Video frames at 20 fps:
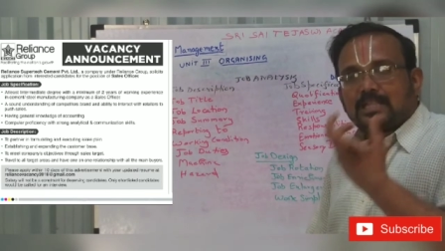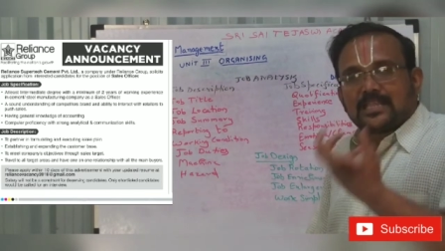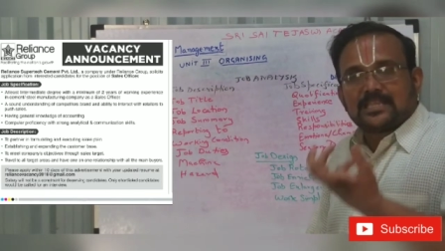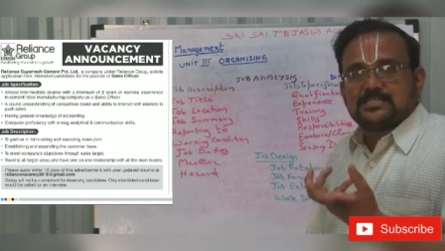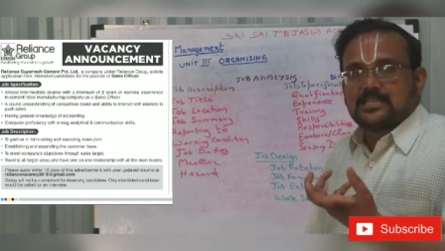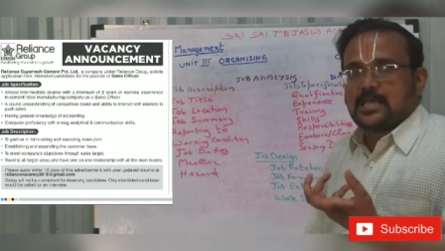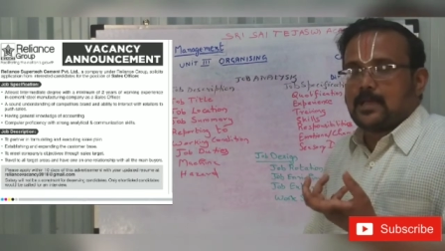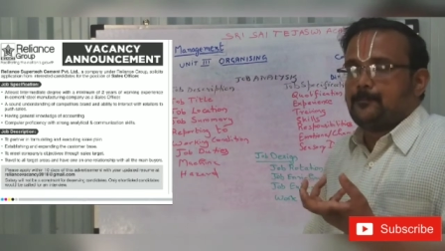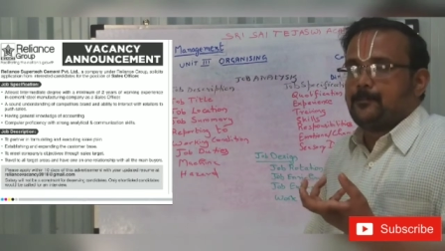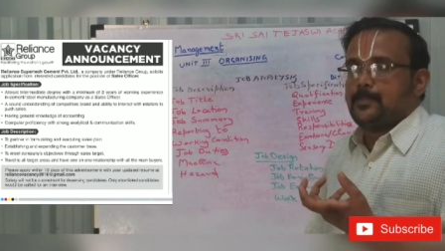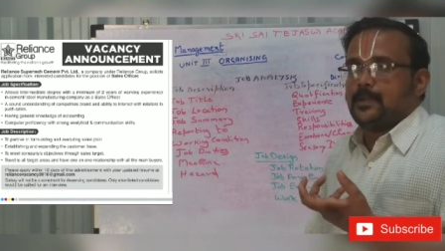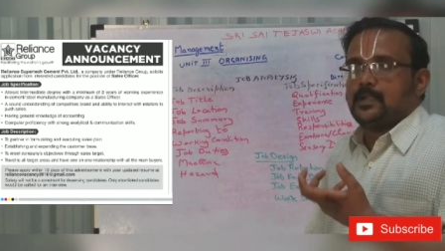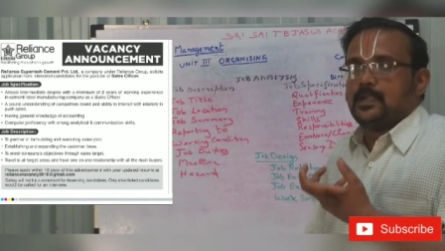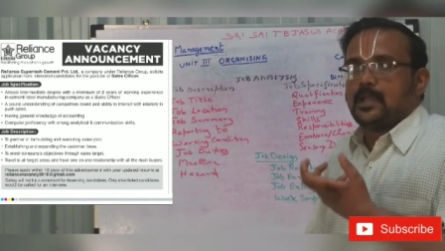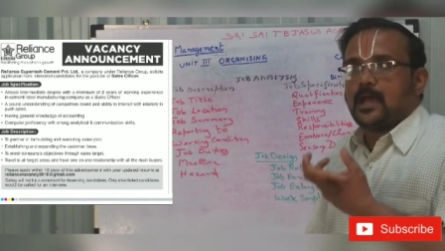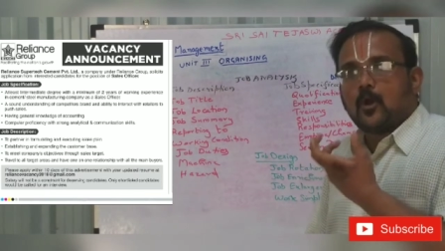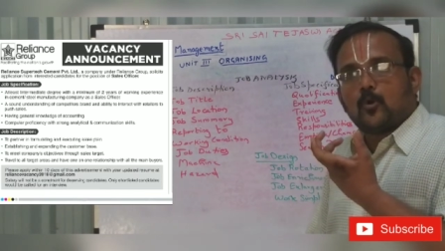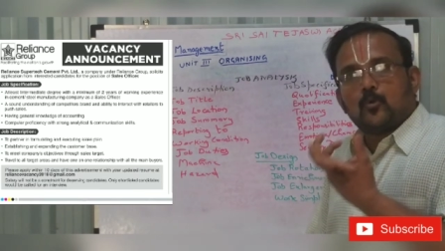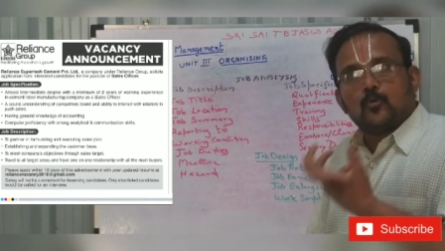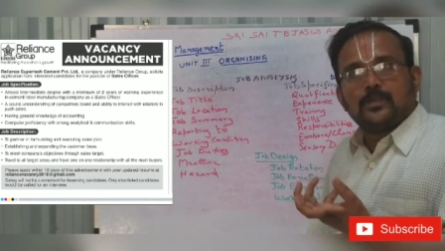What has
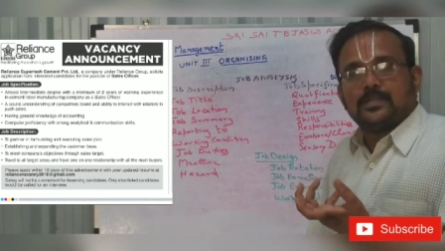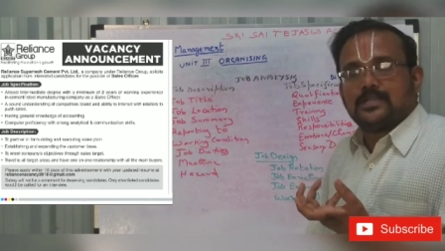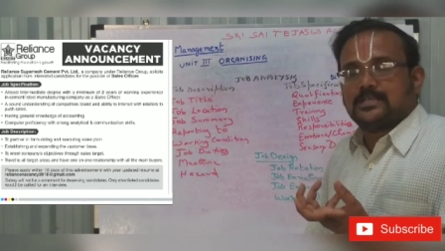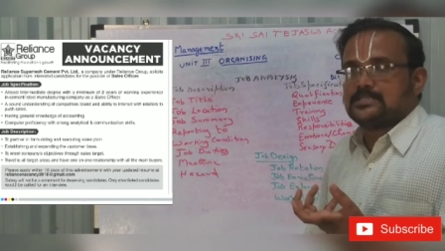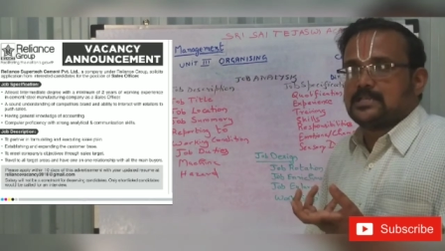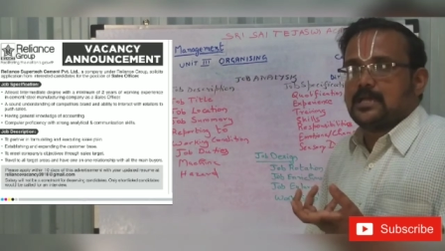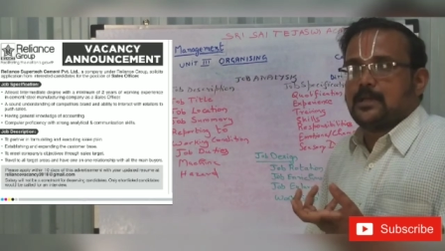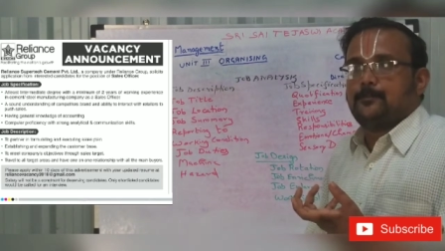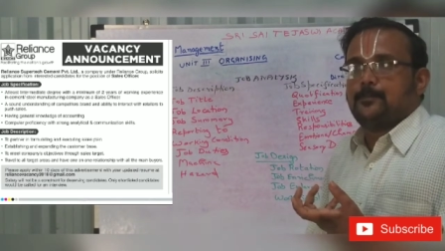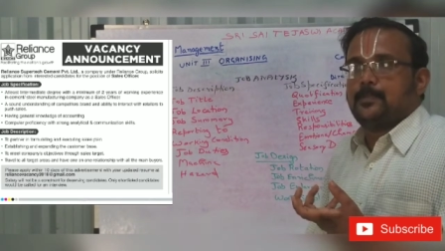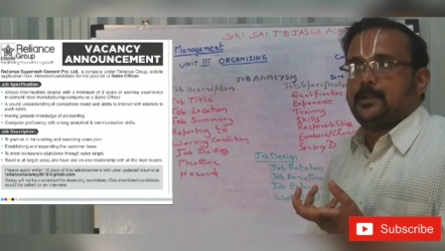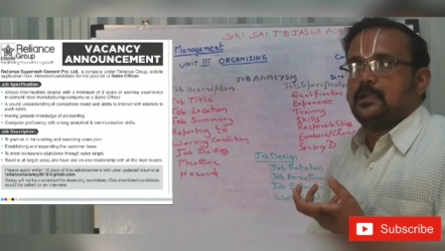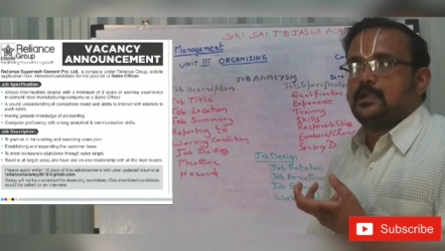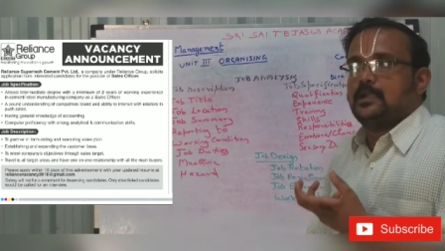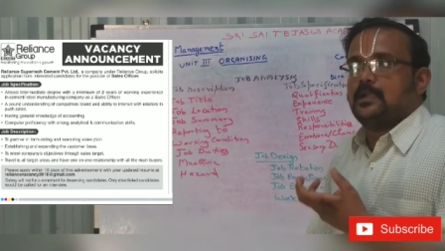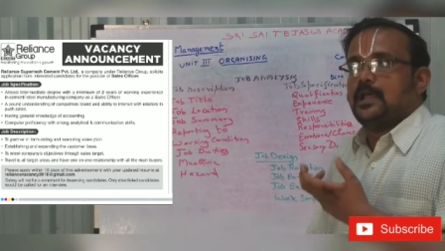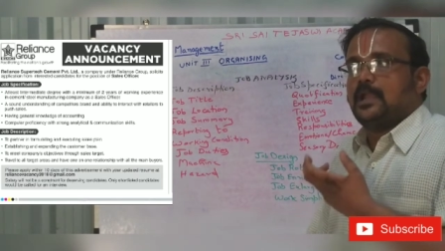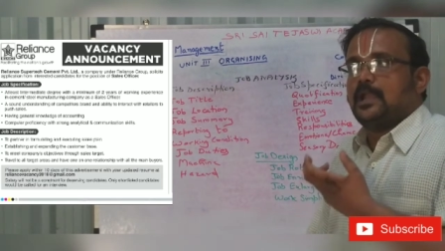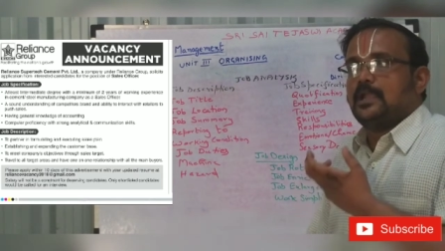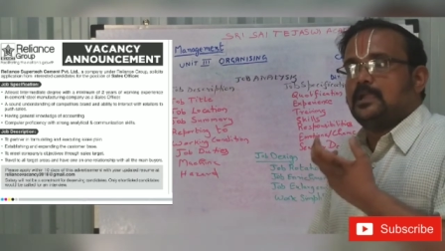happened, how it has
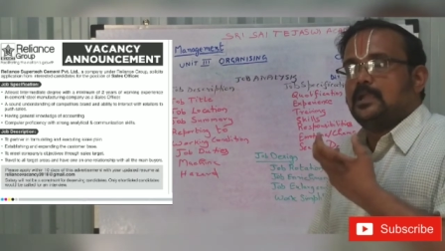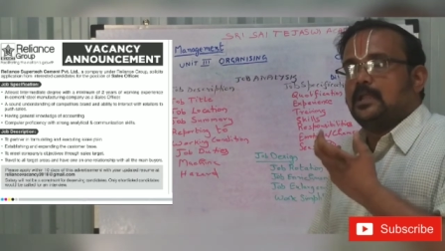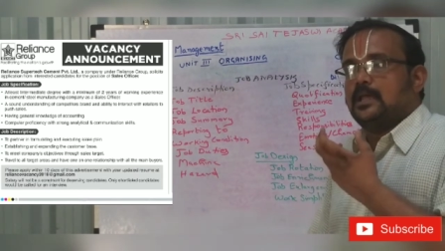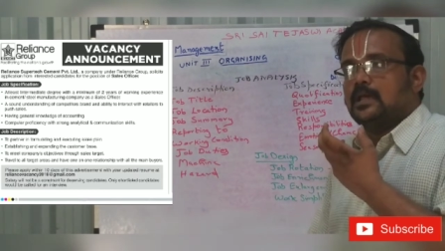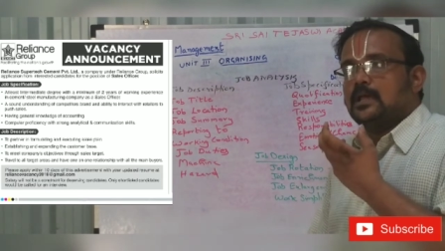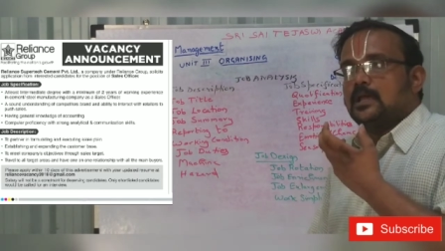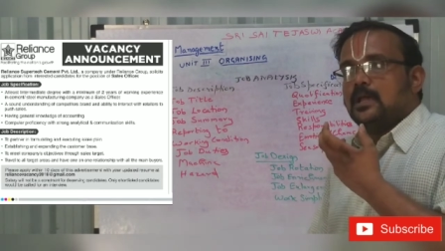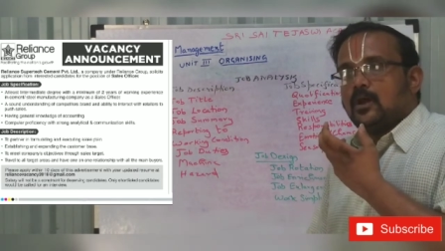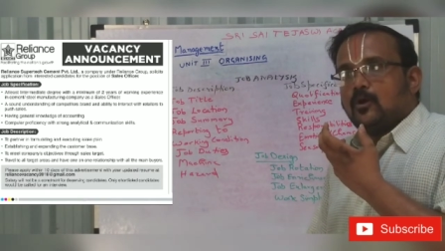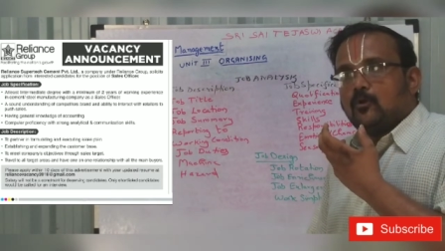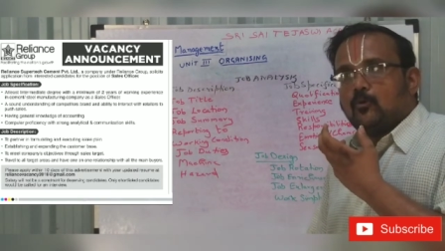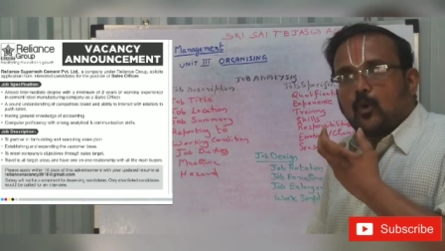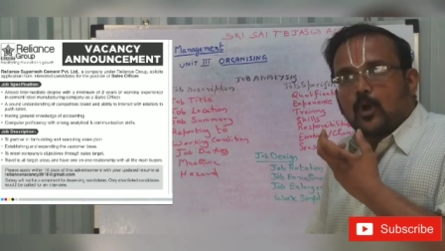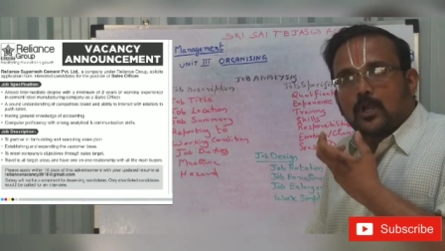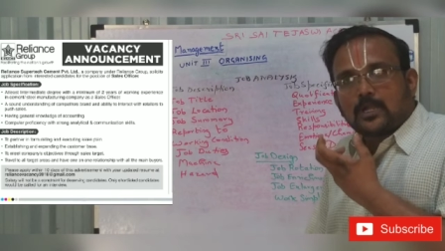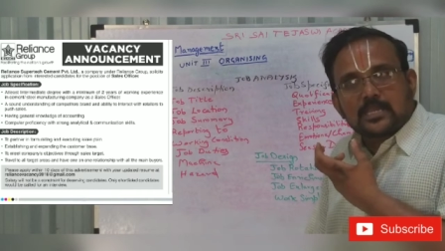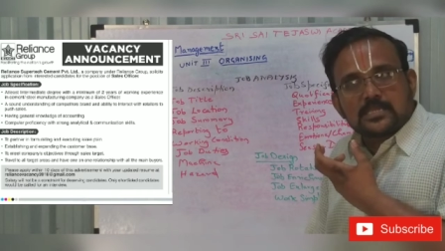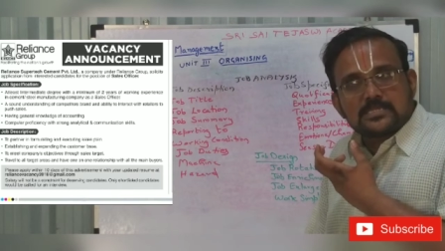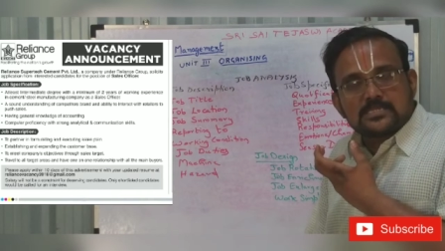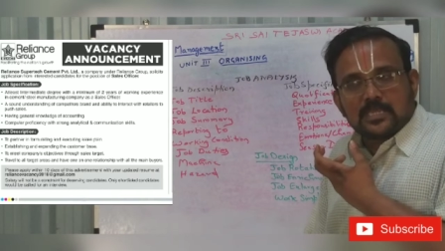happened, and
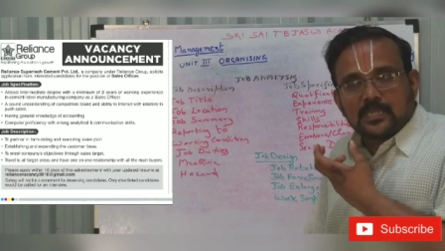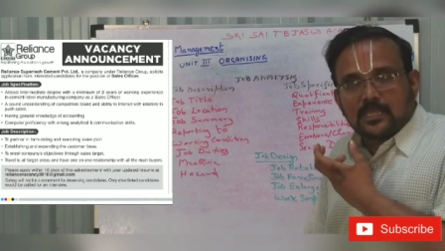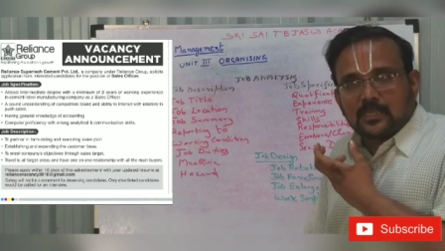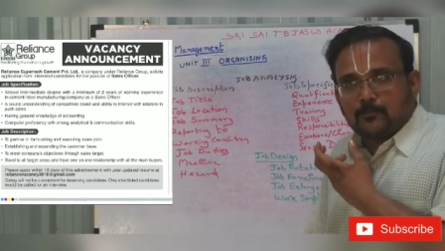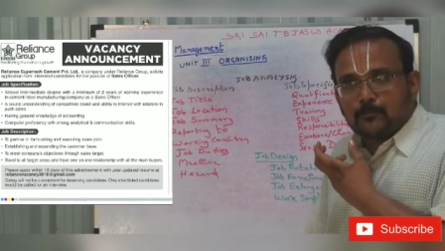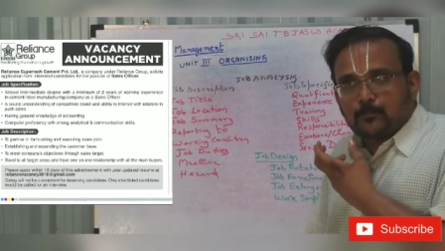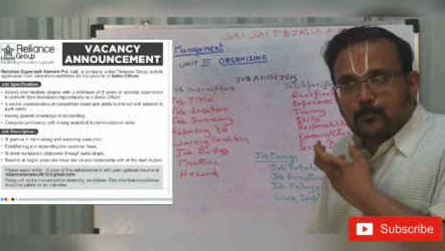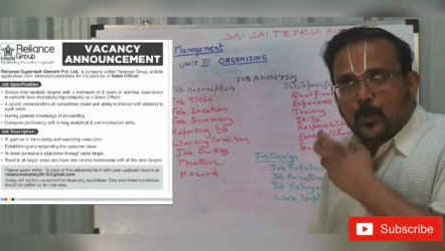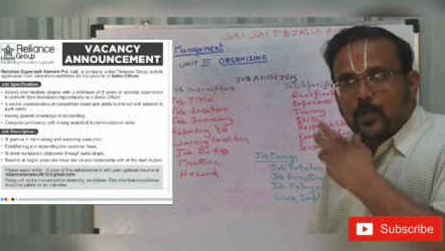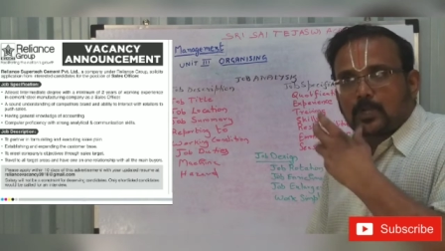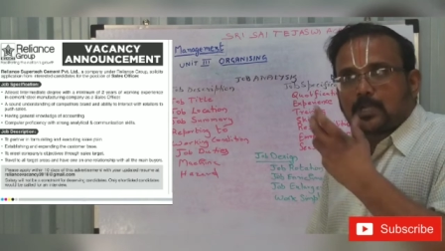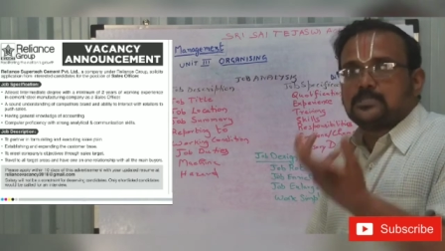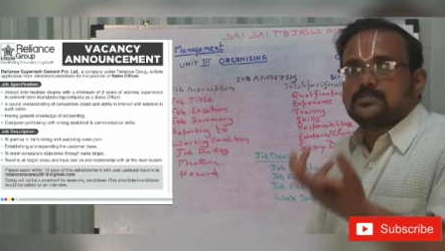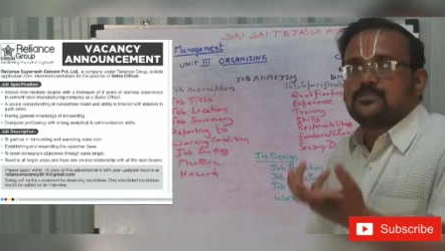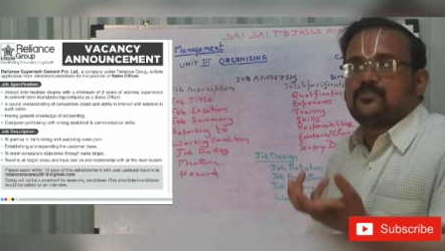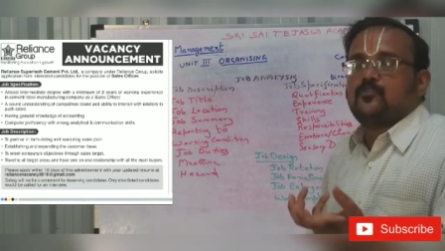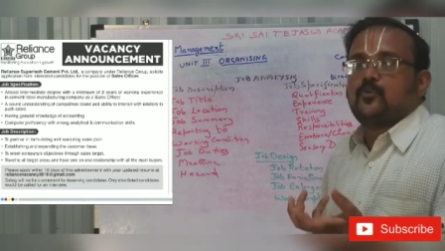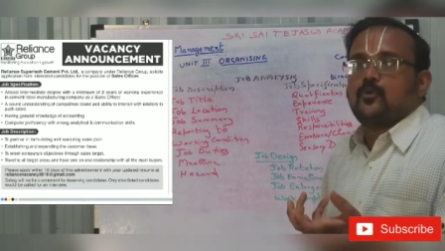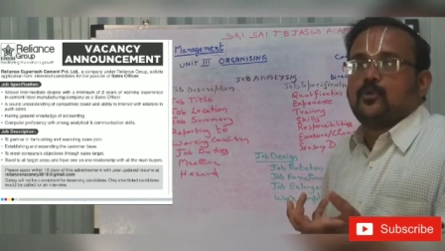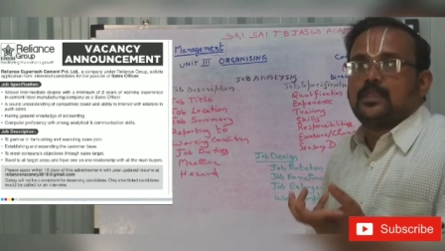what is the
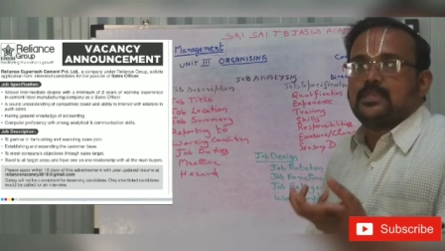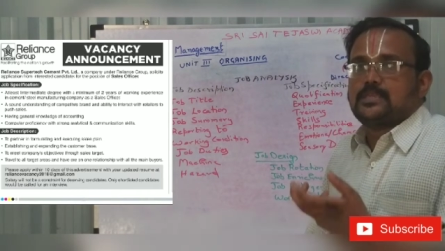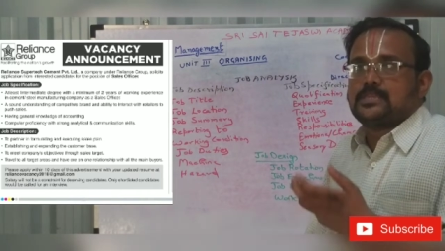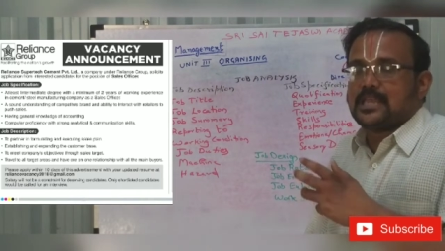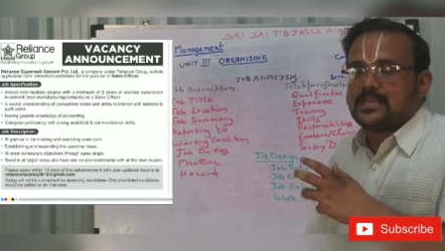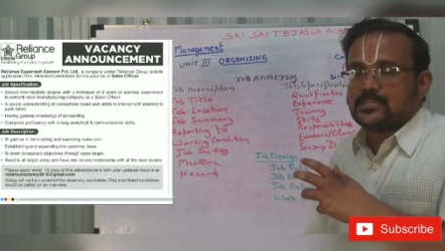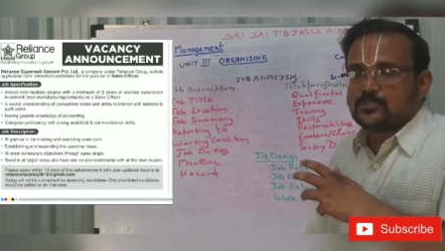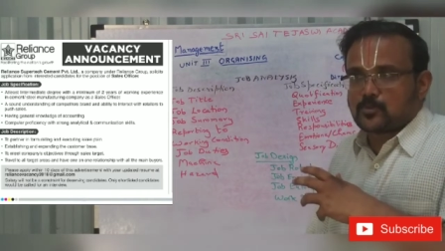importance of donation.